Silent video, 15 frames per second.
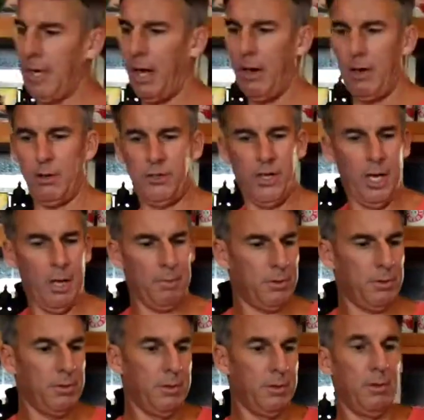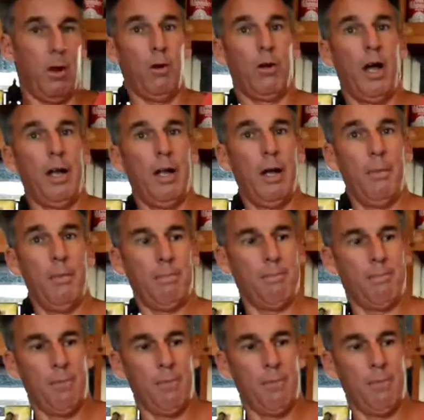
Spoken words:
Got our chips all cut up,